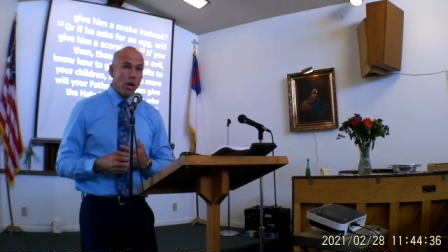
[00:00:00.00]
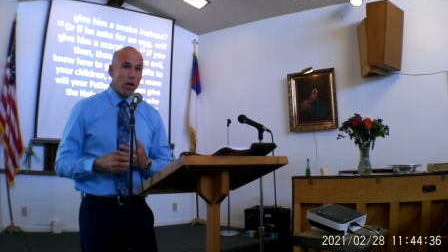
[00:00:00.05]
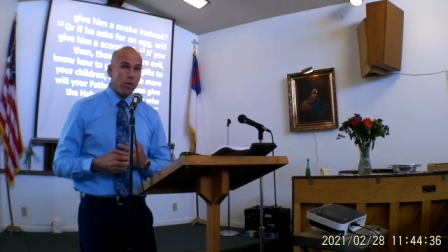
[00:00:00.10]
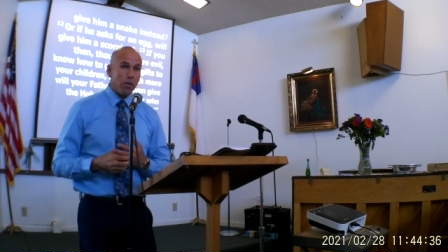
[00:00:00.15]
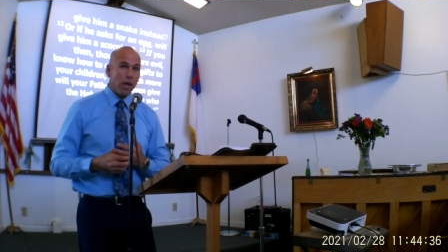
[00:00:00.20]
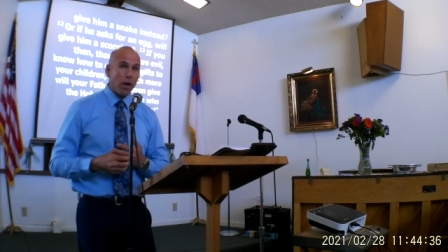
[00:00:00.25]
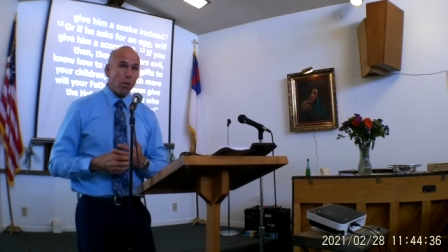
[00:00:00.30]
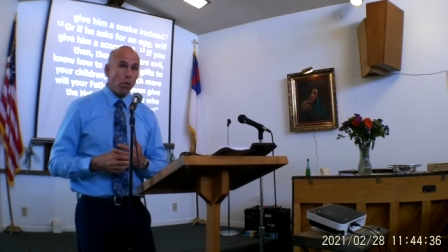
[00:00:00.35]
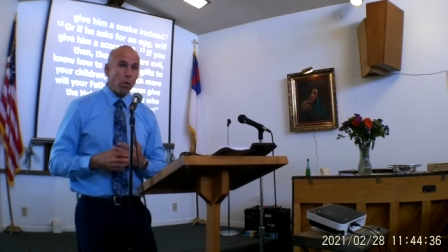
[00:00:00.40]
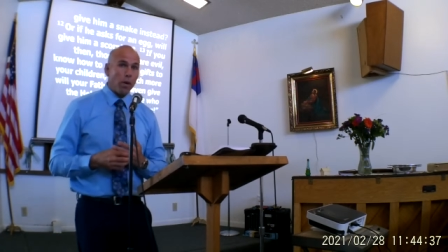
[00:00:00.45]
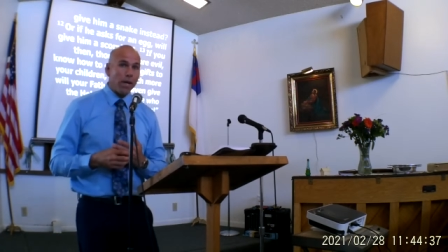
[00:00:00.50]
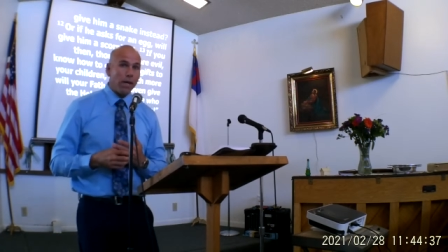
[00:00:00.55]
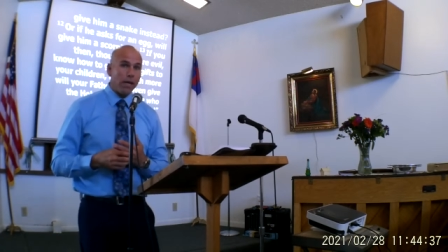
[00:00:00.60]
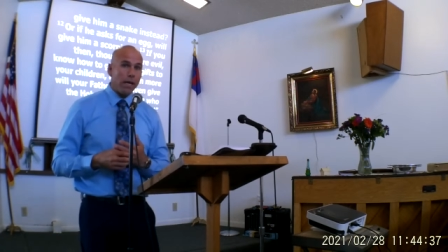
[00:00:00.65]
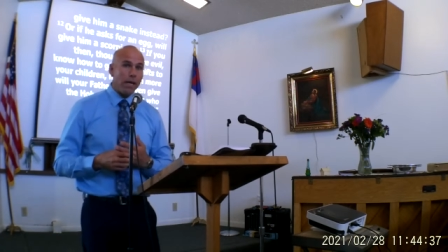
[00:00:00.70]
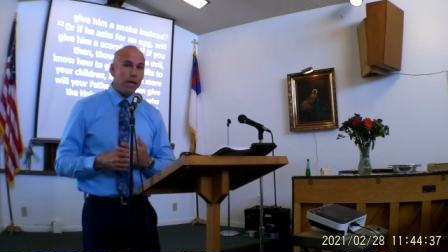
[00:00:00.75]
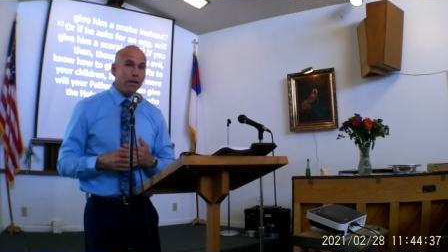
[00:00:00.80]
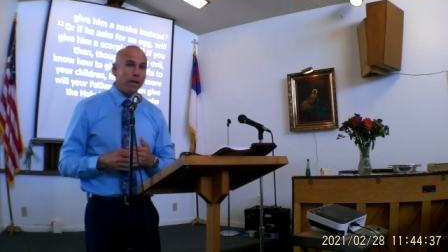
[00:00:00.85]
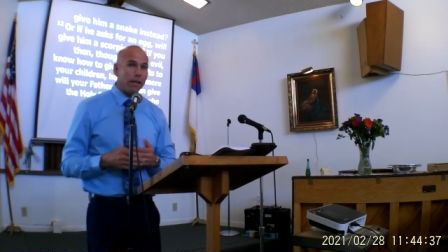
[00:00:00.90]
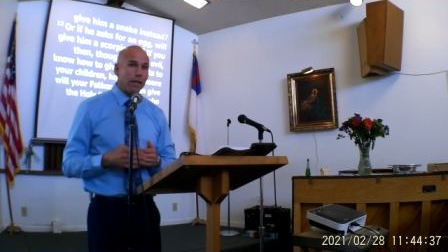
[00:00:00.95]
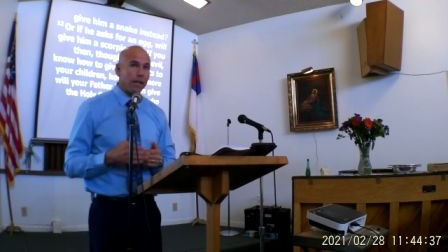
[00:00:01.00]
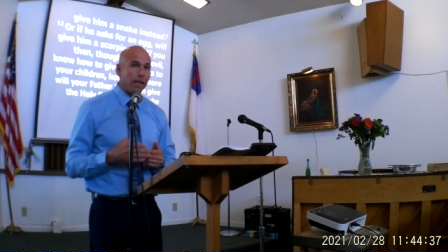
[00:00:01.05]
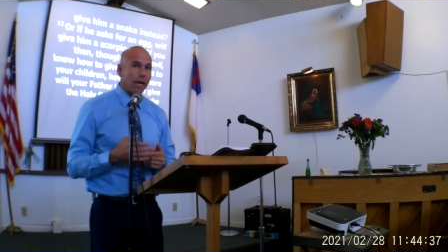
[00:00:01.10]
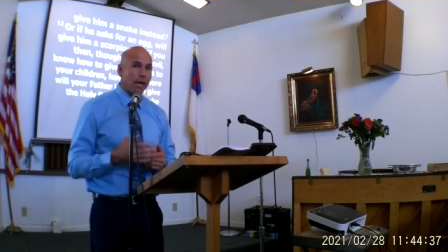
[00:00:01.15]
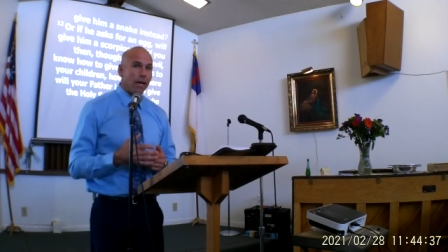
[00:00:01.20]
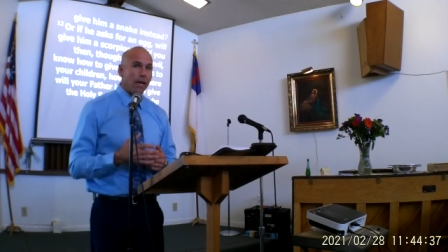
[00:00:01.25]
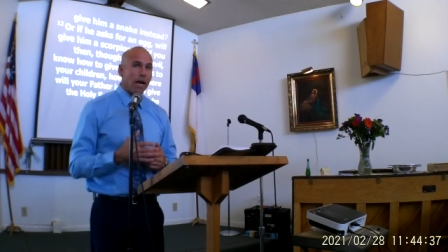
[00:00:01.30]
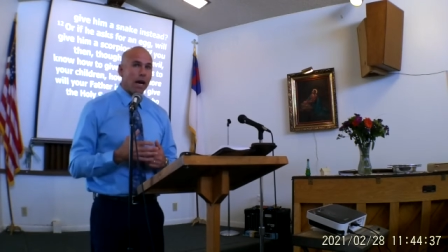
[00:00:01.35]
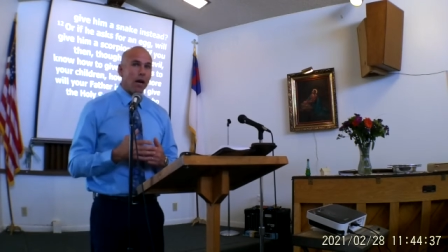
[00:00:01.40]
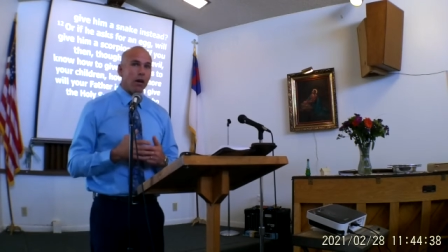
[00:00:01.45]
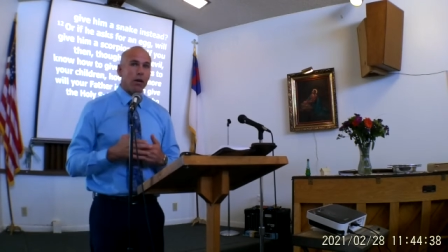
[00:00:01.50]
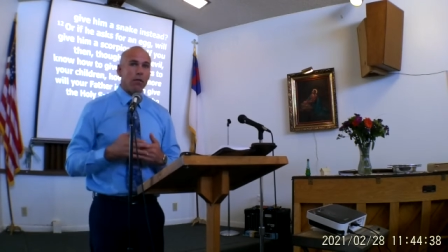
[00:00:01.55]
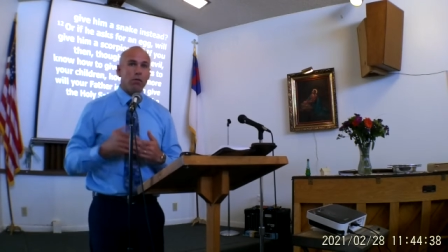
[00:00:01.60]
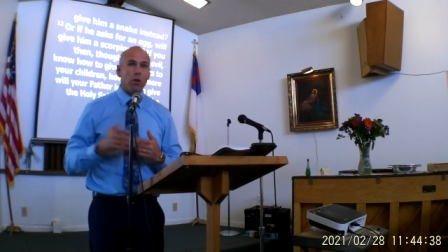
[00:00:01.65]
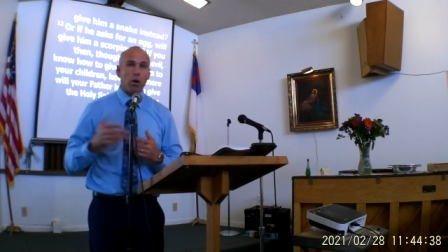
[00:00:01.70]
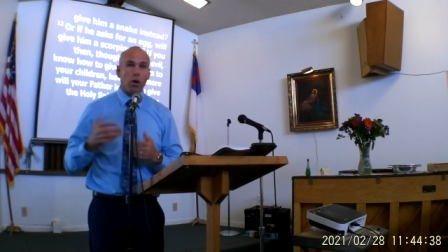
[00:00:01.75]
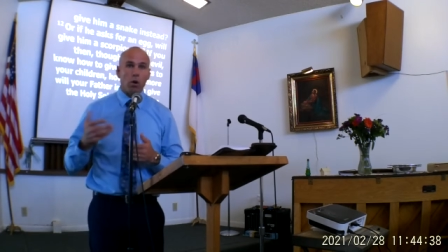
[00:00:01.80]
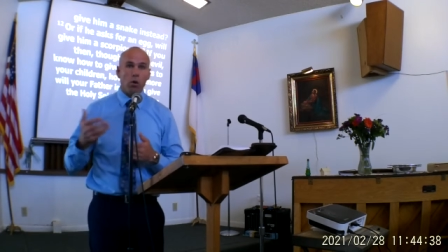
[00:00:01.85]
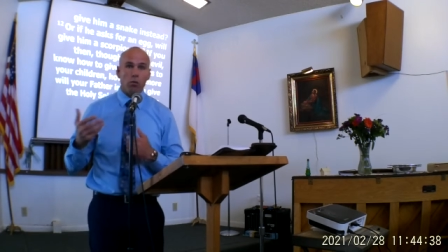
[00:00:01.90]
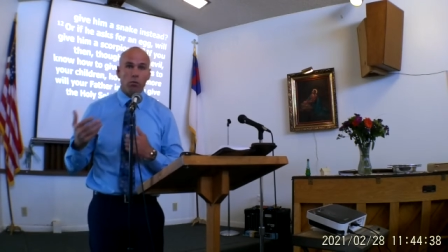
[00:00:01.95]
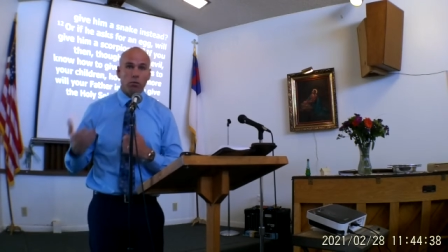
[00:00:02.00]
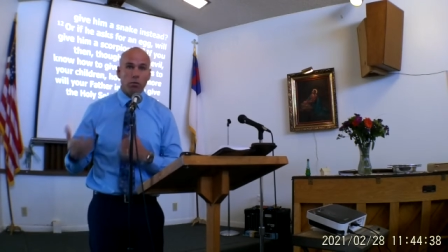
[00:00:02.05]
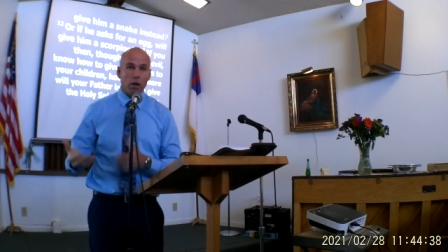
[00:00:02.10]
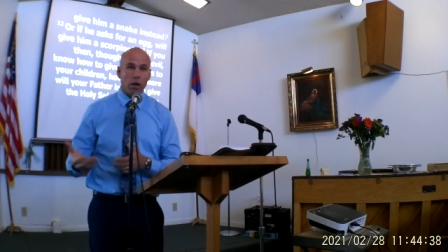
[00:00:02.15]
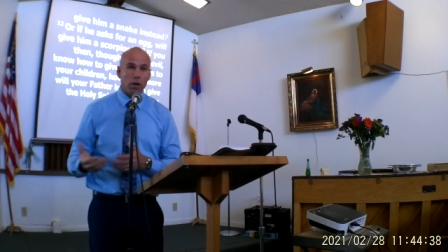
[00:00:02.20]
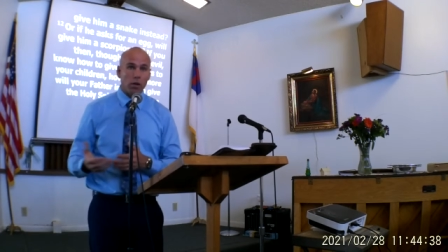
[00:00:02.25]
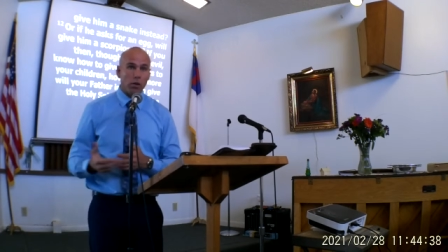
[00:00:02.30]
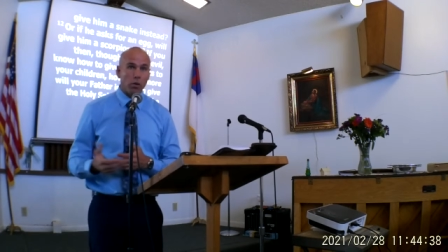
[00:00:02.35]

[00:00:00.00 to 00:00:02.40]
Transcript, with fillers: That we need to get out of our own funk.